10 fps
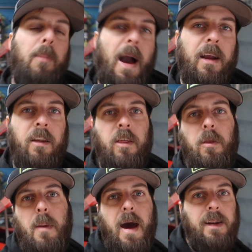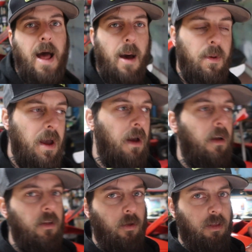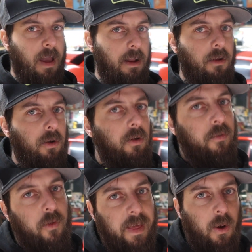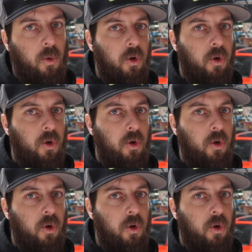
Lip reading: back into the Mad Lab. So stay tuned for the El